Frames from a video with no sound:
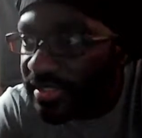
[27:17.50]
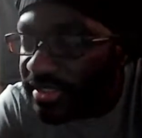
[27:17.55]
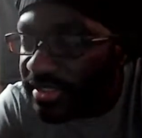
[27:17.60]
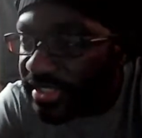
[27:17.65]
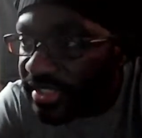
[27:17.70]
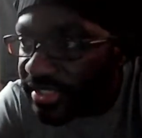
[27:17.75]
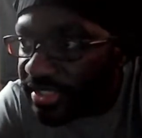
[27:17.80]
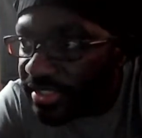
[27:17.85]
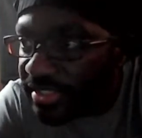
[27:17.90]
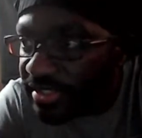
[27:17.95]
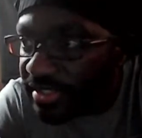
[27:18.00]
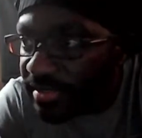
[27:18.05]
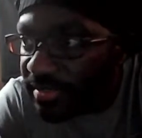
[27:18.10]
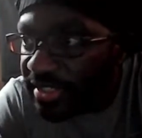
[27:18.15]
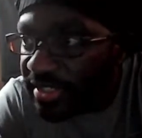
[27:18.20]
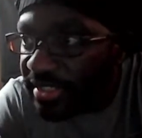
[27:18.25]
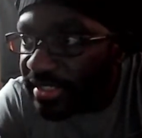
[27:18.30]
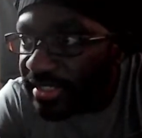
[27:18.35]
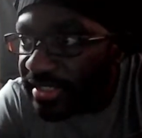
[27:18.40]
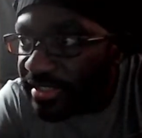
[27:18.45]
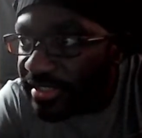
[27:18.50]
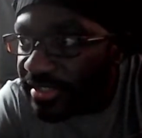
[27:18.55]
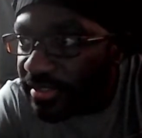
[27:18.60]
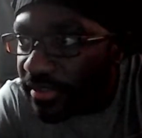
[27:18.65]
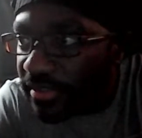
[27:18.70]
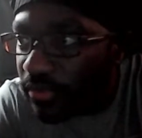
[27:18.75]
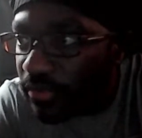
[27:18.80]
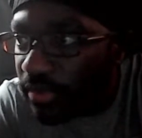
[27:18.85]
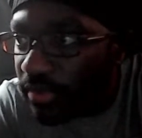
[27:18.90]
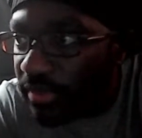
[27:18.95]
He says Shamika needs
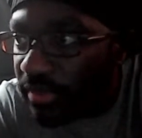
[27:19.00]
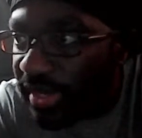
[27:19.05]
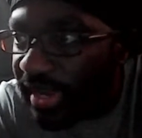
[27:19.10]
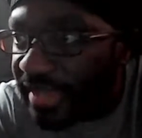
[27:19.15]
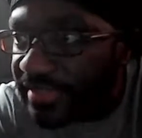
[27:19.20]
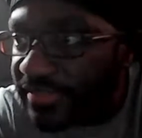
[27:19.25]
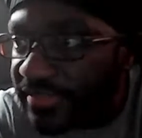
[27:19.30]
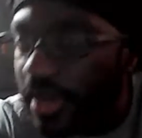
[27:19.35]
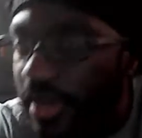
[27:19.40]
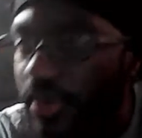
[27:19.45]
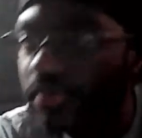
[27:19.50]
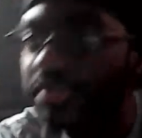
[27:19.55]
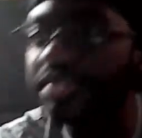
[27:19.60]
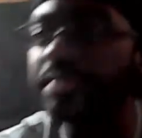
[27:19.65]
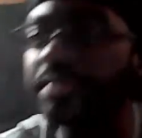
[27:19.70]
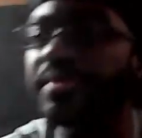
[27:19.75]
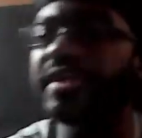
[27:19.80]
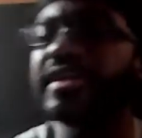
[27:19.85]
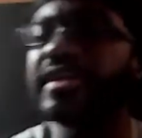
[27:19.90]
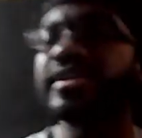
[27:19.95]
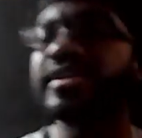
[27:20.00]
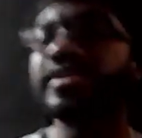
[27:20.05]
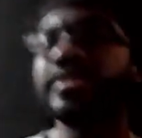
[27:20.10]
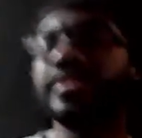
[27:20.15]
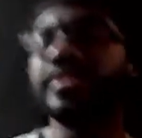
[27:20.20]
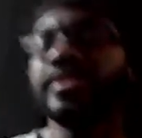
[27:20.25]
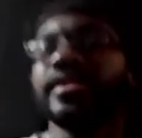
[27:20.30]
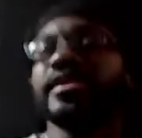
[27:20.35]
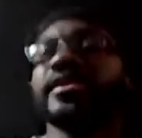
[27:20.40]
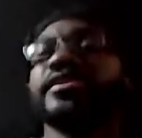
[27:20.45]
to know what we're asking. Oh,
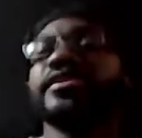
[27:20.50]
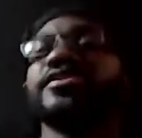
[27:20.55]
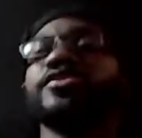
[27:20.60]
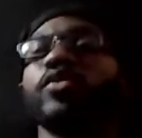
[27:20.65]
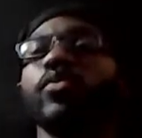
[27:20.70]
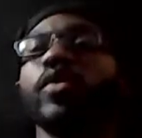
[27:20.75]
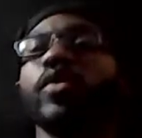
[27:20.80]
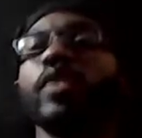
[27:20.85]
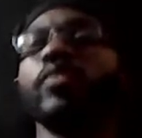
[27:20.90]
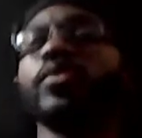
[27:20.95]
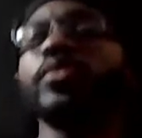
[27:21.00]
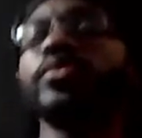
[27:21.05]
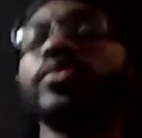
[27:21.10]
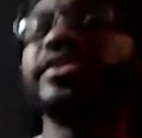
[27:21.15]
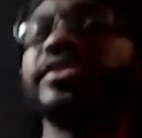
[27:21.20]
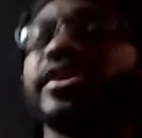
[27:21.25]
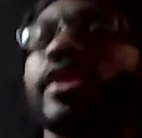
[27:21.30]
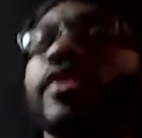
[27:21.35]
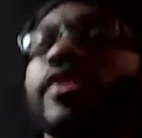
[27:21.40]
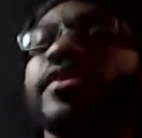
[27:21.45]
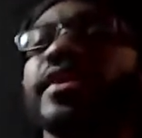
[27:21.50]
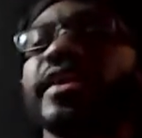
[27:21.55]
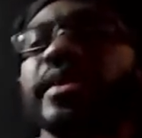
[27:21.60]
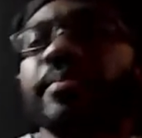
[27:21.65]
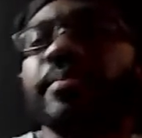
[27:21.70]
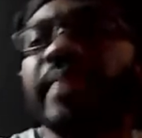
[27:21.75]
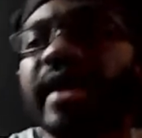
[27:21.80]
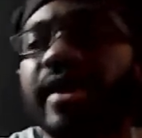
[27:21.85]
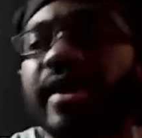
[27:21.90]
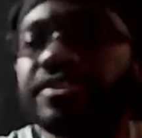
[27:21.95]
Shamika. So what we were
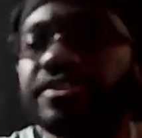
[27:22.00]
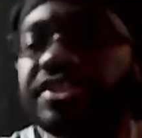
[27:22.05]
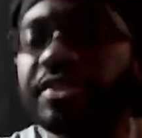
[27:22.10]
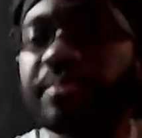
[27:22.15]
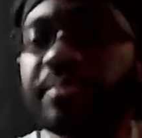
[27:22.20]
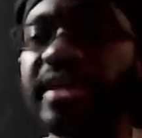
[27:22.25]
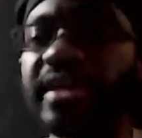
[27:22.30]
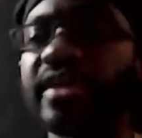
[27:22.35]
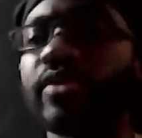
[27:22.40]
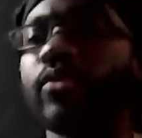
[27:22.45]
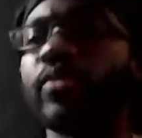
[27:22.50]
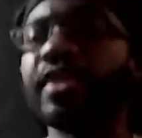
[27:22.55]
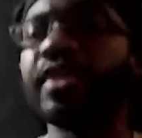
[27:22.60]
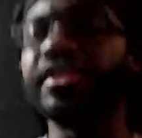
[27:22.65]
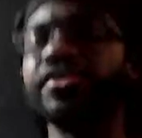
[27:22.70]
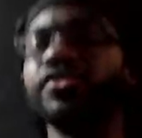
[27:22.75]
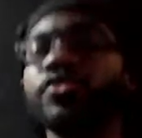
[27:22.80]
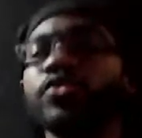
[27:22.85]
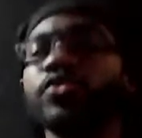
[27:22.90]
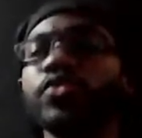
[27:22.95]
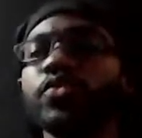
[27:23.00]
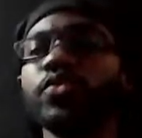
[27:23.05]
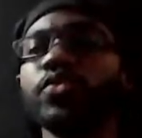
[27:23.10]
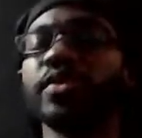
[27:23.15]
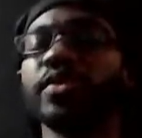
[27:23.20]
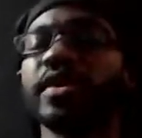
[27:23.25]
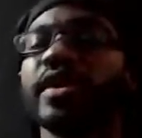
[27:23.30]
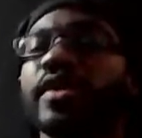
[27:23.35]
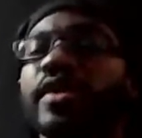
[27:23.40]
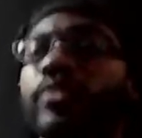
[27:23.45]
talking about, Shamika, when
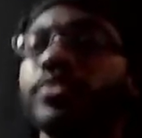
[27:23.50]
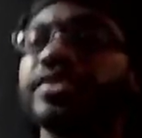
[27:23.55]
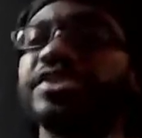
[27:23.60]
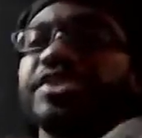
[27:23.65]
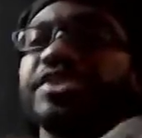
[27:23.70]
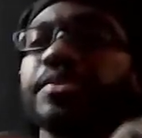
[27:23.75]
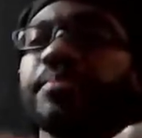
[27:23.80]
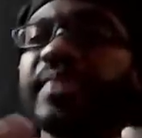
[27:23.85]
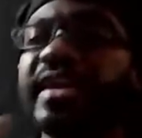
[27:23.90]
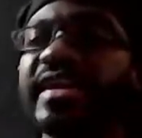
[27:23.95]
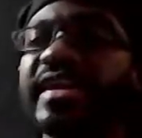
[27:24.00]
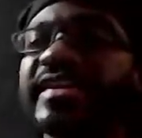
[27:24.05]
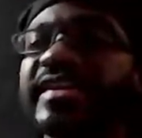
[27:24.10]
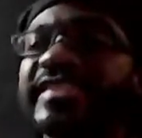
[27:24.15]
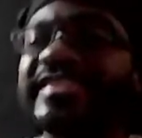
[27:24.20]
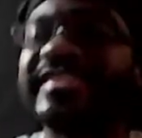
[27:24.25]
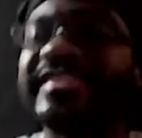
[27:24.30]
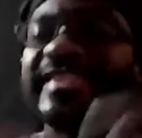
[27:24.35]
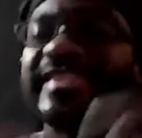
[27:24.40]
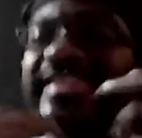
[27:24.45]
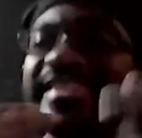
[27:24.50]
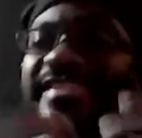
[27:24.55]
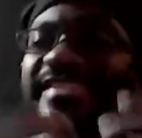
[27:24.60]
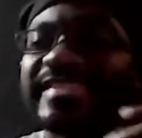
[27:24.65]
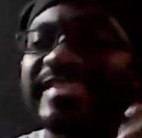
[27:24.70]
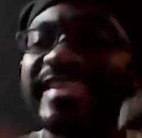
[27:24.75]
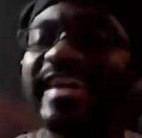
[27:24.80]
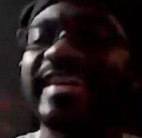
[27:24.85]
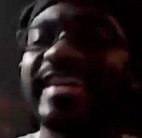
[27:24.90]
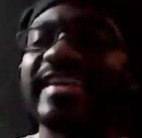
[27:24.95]
Shamika
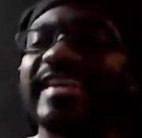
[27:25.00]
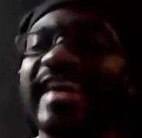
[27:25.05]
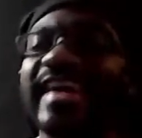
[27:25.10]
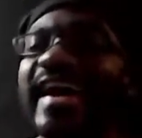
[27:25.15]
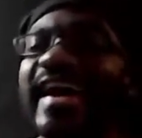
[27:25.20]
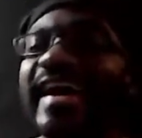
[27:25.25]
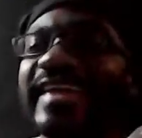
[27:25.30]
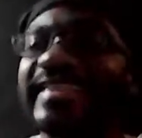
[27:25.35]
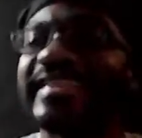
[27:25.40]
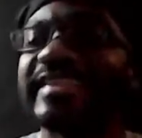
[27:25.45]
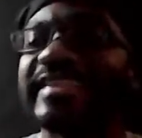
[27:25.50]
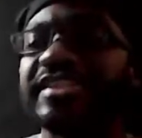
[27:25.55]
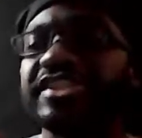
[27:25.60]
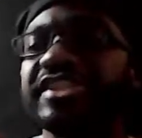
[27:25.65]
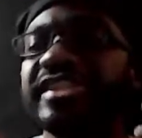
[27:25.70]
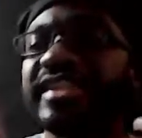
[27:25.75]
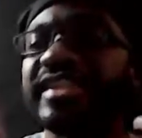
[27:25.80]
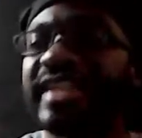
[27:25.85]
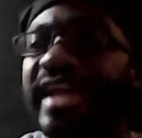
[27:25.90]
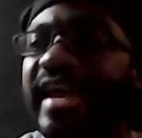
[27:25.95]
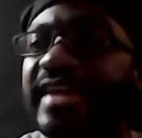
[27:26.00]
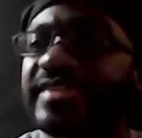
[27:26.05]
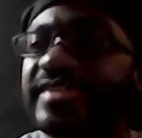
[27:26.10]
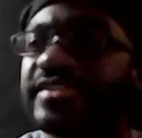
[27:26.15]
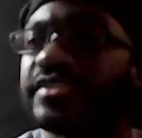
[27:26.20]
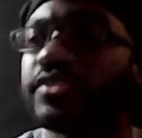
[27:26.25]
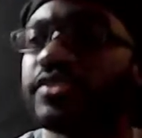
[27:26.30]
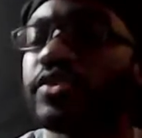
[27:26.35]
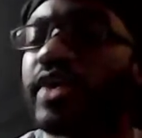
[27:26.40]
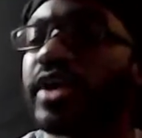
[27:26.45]
sees that guy that she
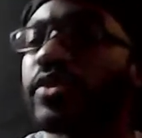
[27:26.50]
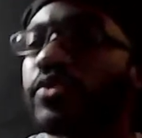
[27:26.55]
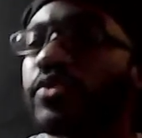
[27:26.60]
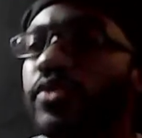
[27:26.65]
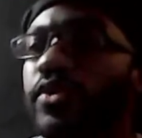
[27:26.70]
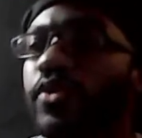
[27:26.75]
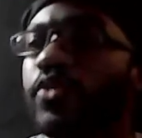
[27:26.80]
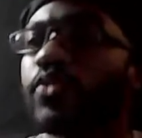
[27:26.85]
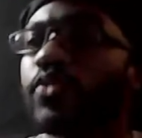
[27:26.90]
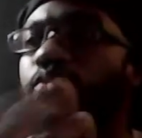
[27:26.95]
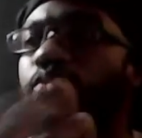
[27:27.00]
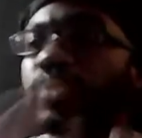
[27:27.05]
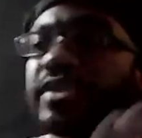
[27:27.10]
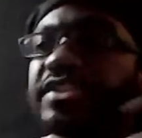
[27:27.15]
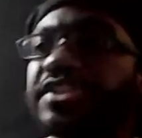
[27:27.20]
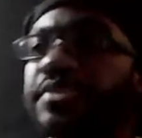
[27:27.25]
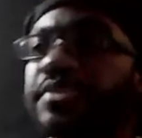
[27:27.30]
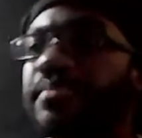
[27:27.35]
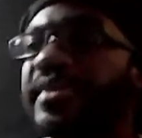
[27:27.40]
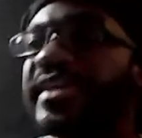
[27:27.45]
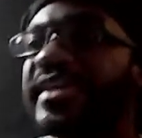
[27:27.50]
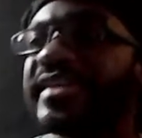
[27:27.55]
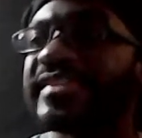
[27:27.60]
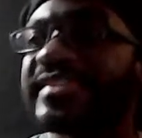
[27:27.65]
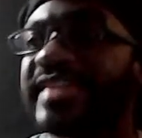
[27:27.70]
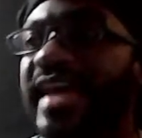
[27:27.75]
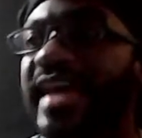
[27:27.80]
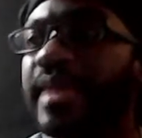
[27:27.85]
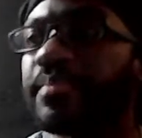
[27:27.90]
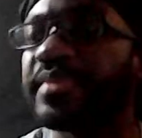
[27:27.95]
likes, you know, I don't know what
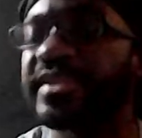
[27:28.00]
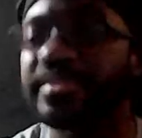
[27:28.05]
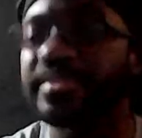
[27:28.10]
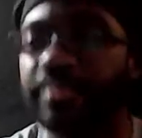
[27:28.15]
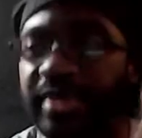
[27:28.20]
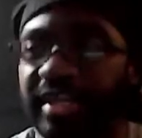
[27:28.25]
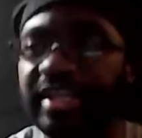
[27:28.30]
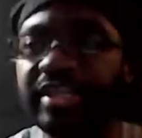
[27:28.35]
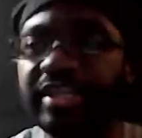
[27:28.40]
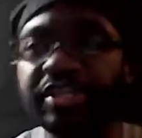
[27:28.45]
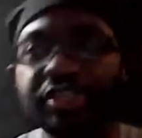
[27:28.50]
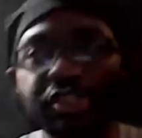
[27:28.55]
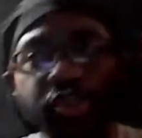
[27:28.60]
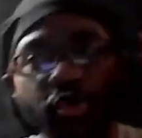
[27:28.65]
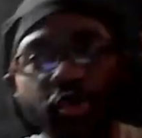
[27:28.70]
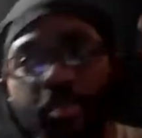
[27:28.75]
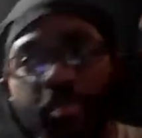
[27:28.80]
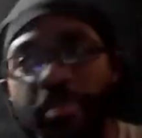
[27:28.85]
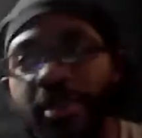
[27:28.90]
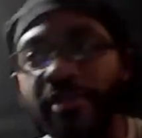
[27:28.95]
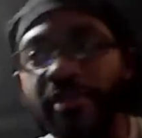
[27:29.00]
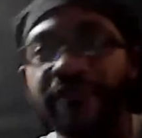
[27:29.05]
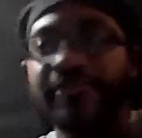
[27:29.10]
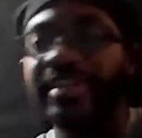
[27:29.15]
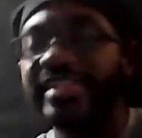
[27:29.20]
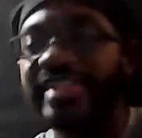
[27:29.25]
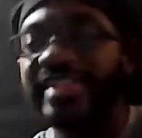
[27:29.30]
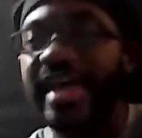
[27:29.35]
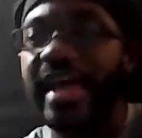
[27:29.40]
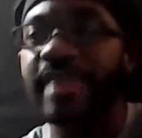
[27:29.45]
Shamika's type is, but he's your
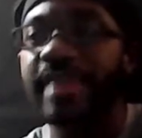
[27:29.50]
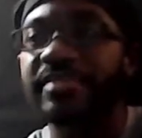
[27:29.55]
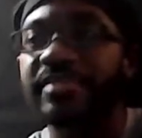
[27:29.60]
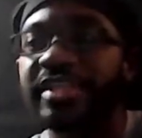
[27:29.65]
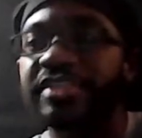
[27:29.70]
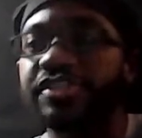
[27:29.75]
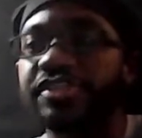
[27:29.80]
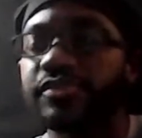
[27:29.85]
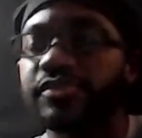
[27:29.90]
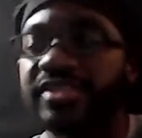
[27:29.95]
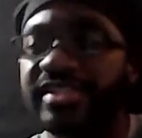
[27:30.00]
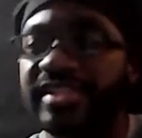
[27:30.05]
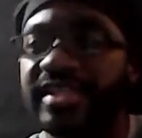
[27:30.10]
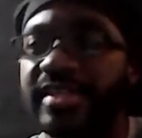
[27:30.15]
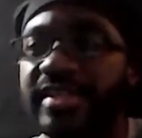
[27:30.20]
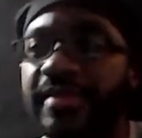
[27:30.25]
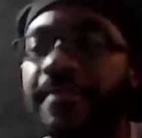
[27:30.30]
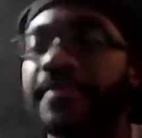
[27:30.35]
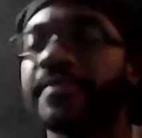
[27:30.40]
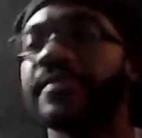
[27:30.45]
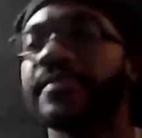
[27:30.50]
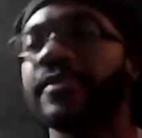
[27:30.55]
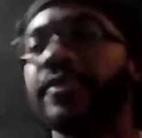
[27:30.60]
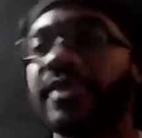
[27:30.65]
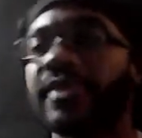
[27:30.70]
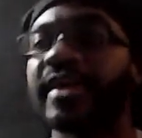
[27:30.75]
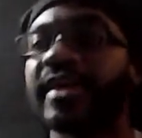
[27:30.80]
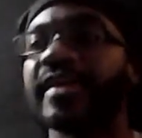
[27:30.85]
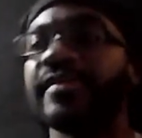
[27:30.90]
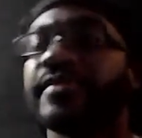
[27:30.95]
perfect type that you see.
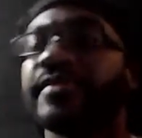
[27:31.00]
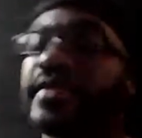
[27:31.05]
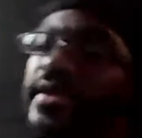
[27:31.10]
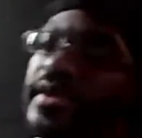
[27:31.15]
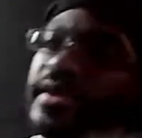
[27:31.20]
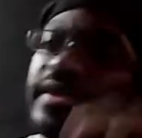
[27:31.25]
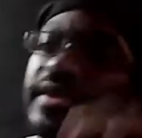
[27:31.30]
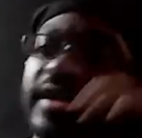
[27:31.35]
Okay.